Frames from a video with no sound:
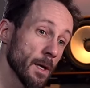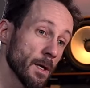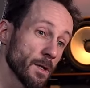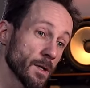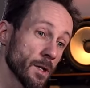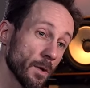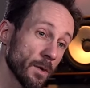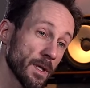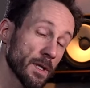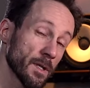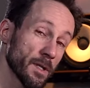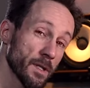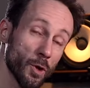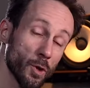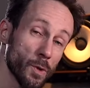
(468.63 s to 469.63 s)
So
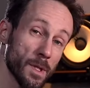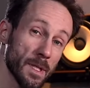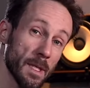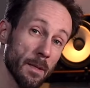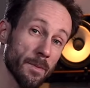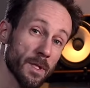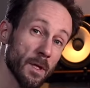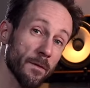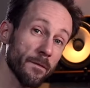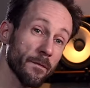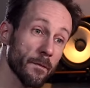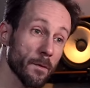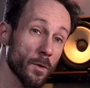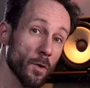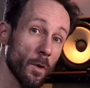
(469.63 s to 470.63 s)
there's two steps of
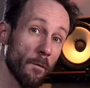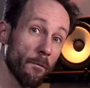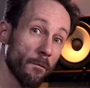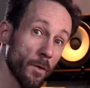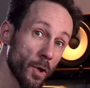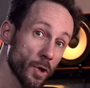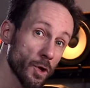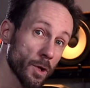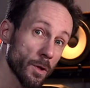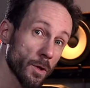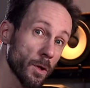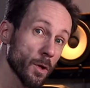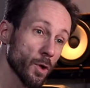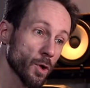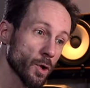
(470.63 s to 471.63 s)

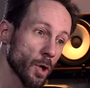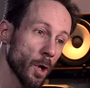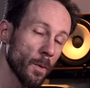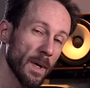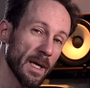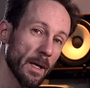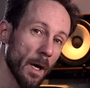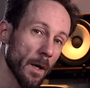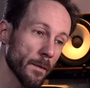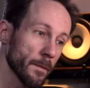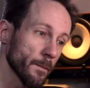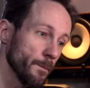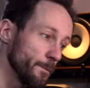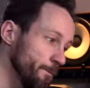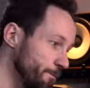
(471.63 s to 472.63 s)
conversion going
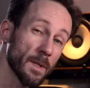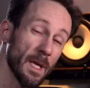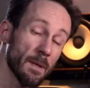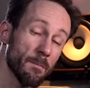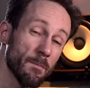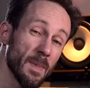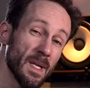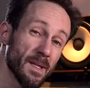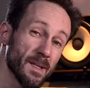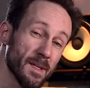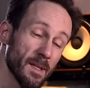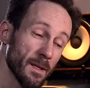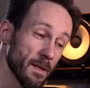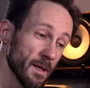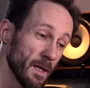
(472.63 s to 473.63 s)
on. That
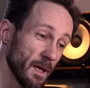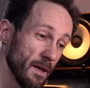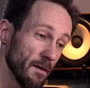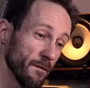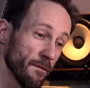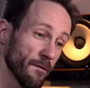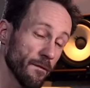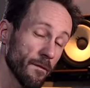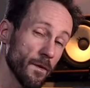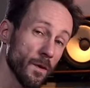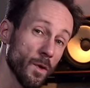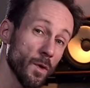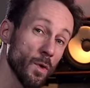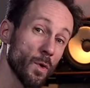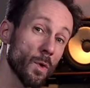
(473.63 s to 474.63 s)
means if
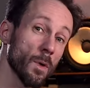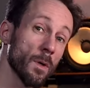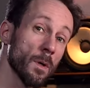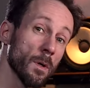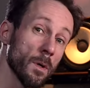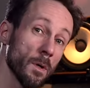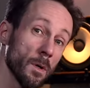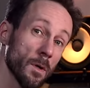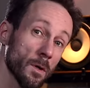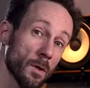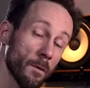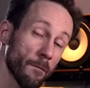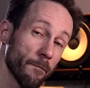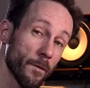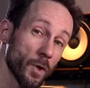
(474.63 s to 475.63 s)
your
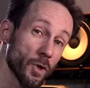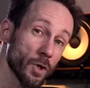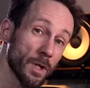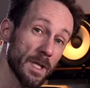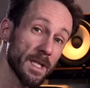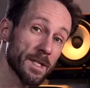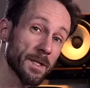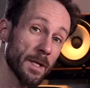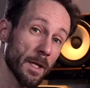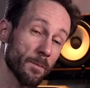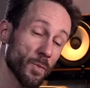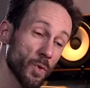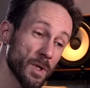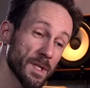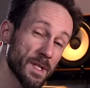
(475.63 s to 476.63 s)
conversion is not
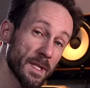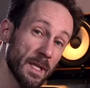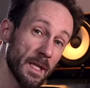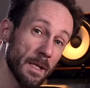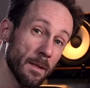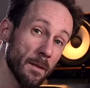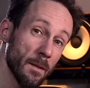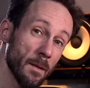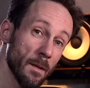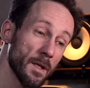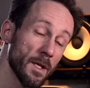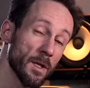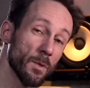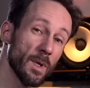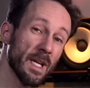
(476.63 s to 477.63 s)
pristine,
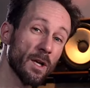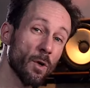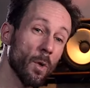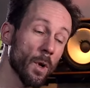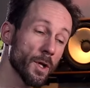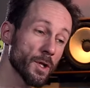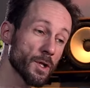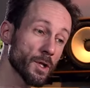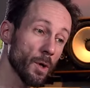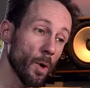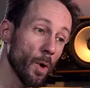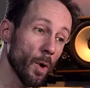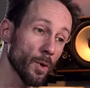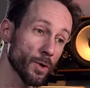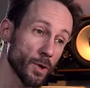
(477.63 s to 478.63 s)
the recorded
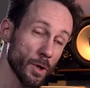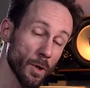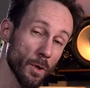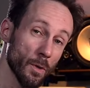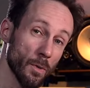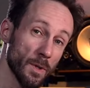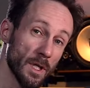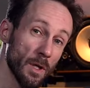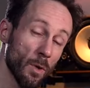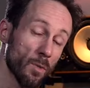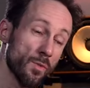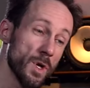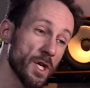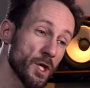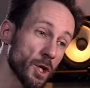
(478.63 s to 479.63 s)
audio, the
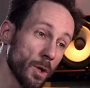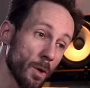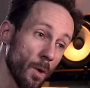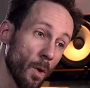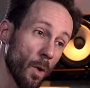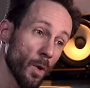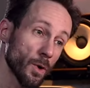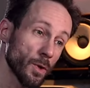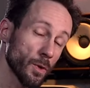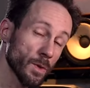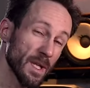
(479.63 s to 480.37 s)
original audio